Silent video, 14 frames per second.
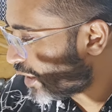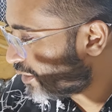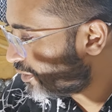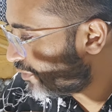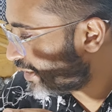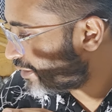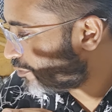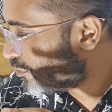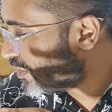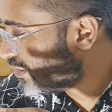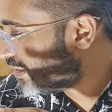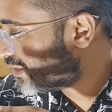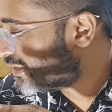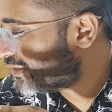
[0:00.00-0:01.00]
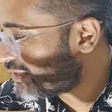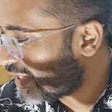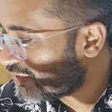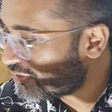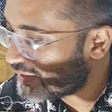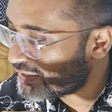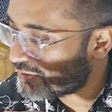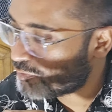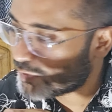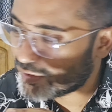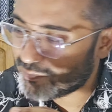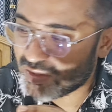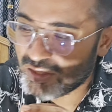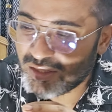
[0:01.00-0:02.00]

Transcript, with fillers: underrated one. This is the underrated one,